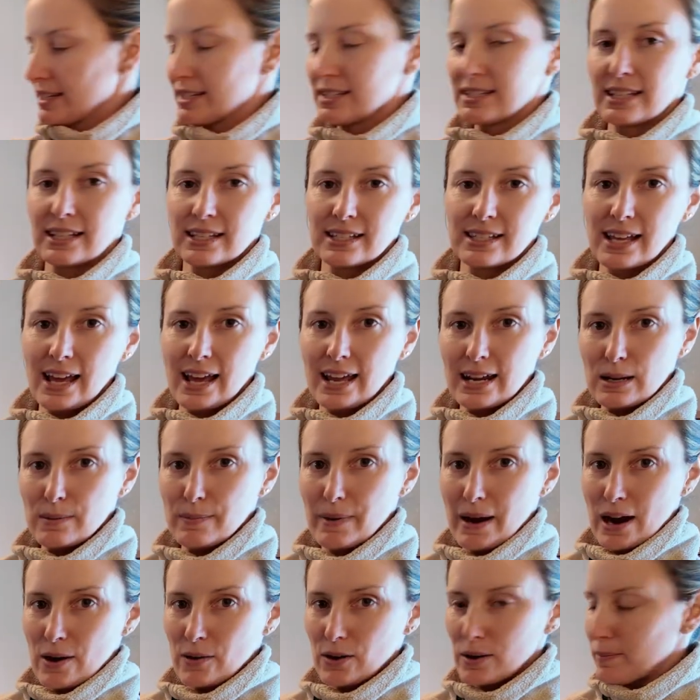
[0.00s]
is this Eddie
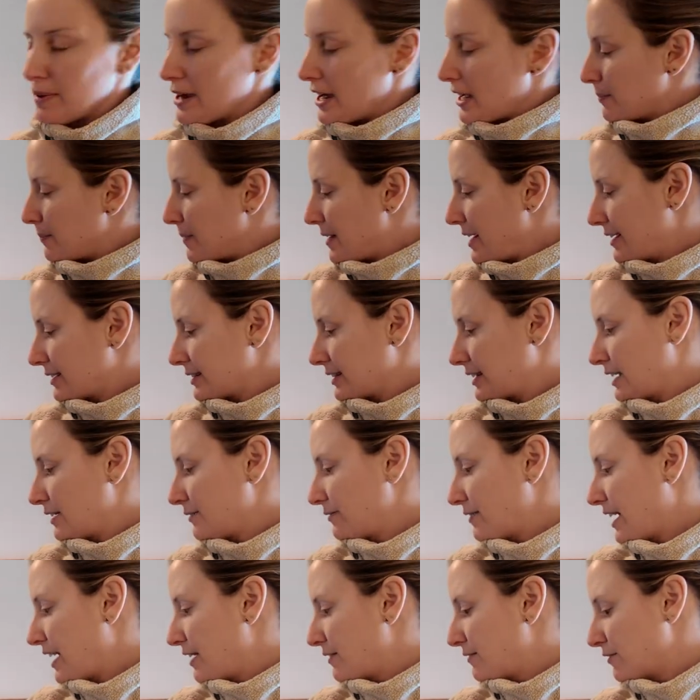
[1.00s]
Bauer backpack that
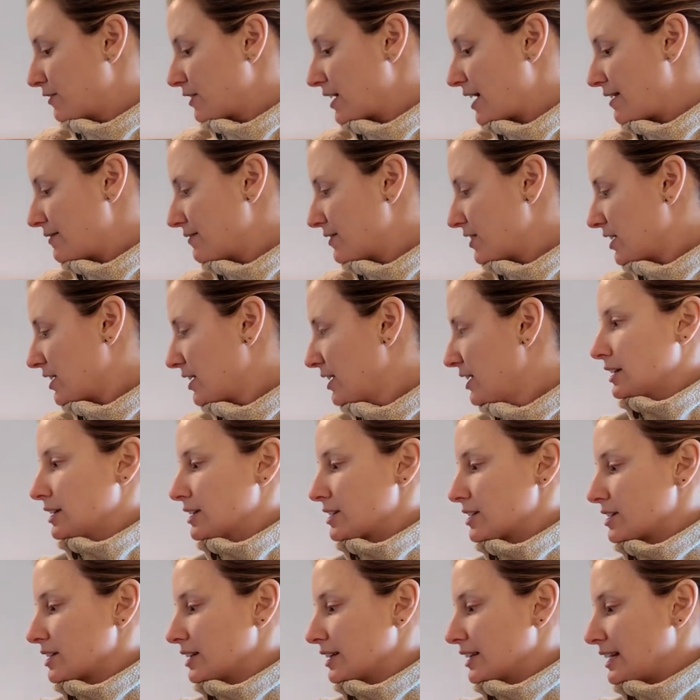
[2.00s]
I've had forever.
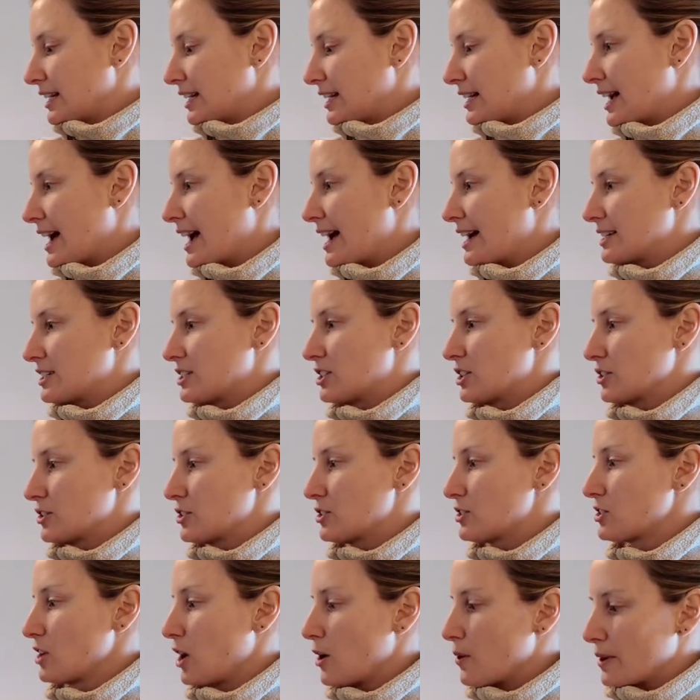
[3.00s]
Literally had to
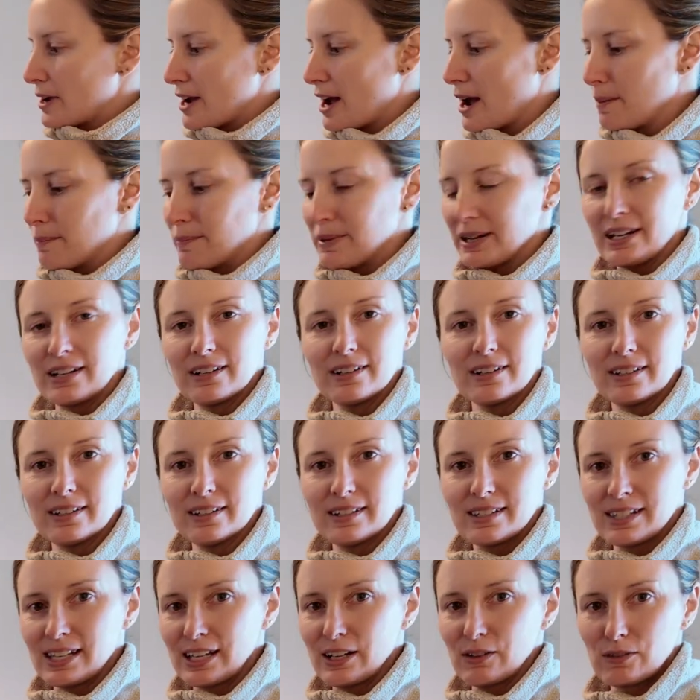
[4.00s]
sew it up
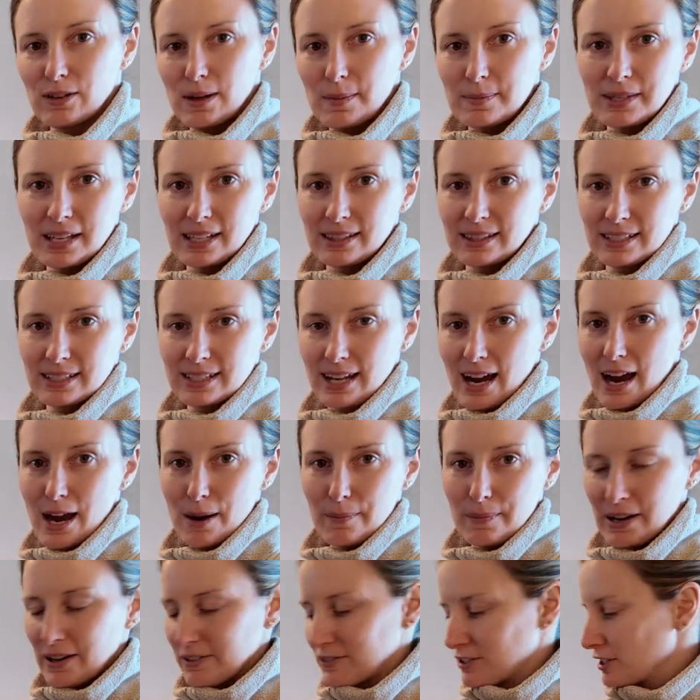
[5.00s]
because it ripped at the
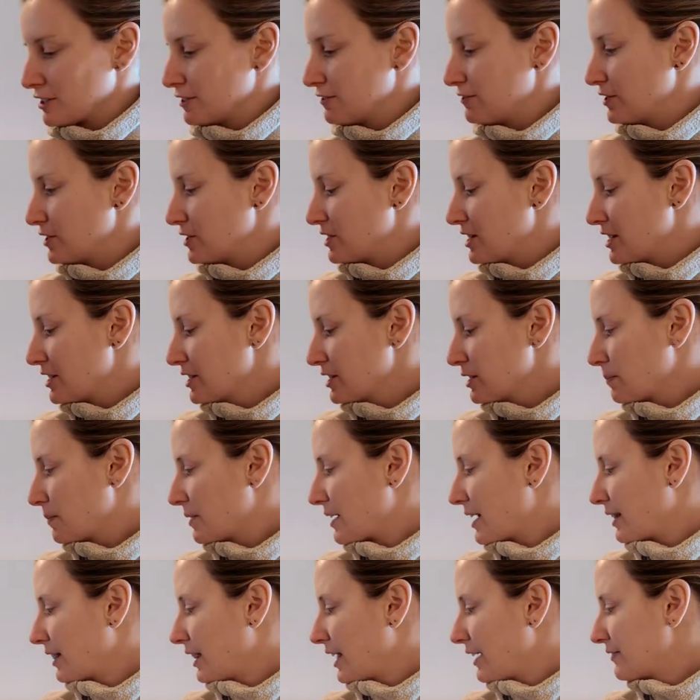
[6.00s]
top after a few years,
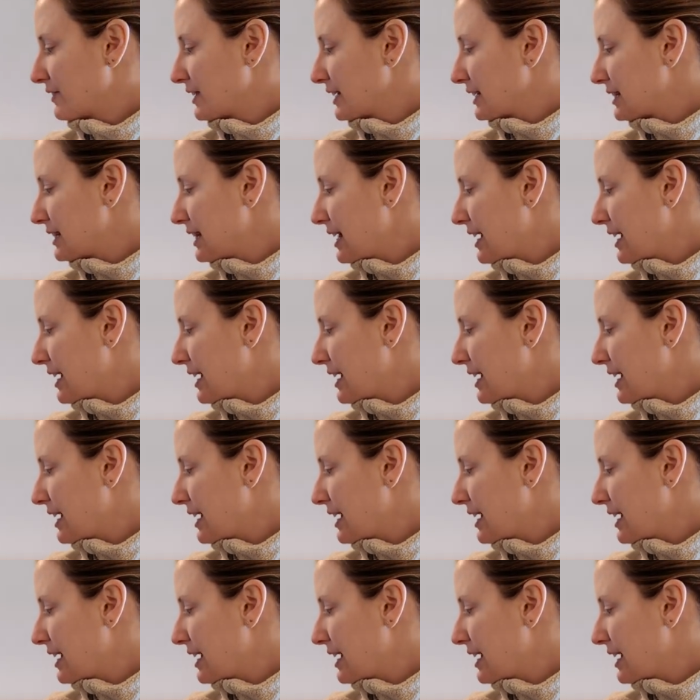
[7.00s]
but I love this